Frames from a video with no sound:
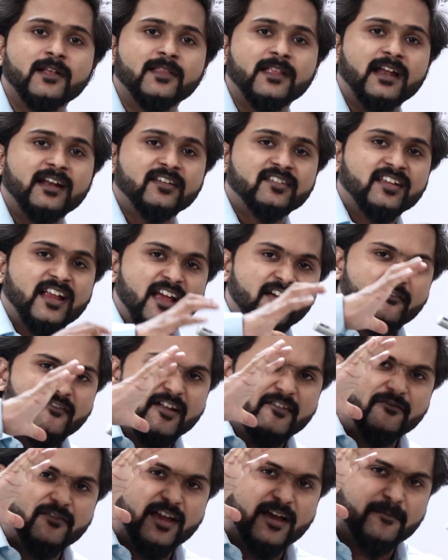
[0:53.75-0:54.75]
That is,
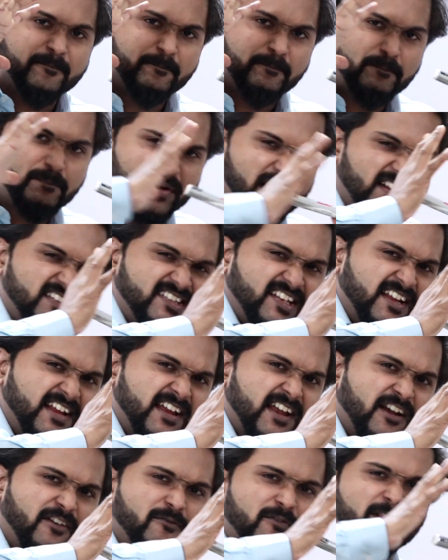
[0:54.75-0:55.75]
when we are pressing
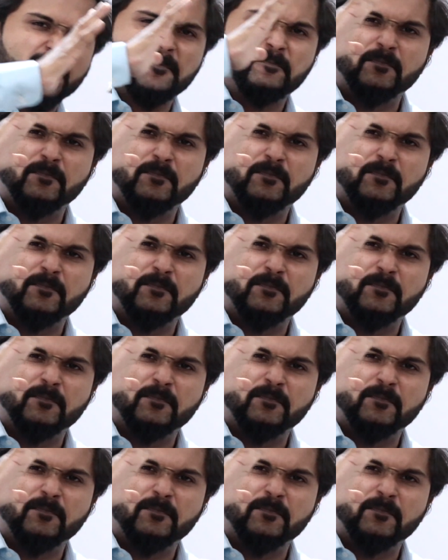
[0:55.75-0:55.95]
it with a